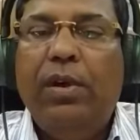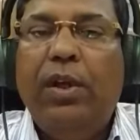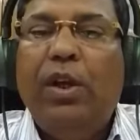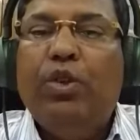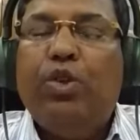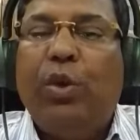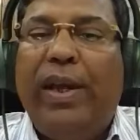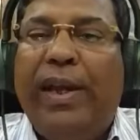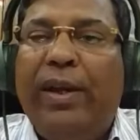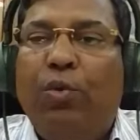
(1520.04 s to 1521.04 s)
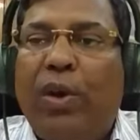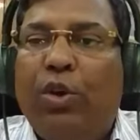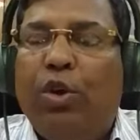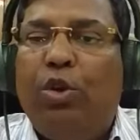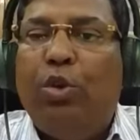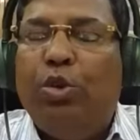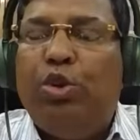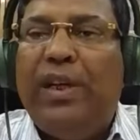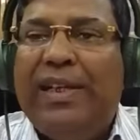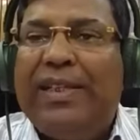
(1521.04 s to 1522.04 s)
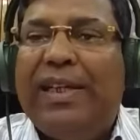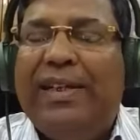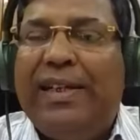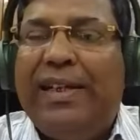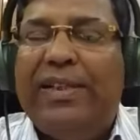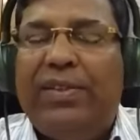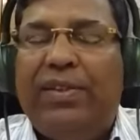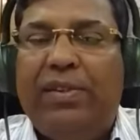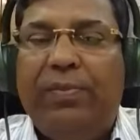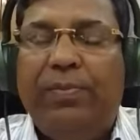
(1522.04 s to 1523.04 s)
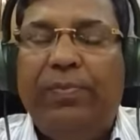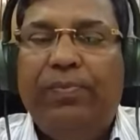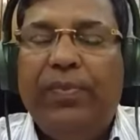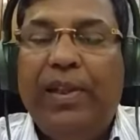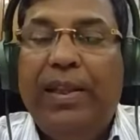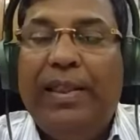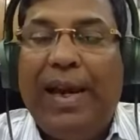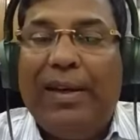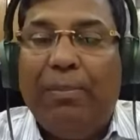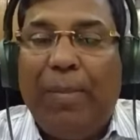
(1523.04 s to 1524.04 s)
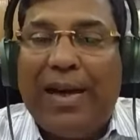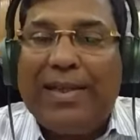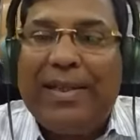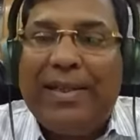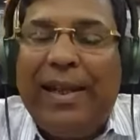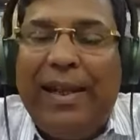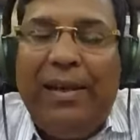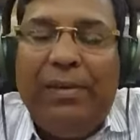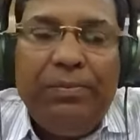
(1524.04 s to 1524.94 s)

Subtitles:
So in 1 or 2, 3 sentences, that mastery,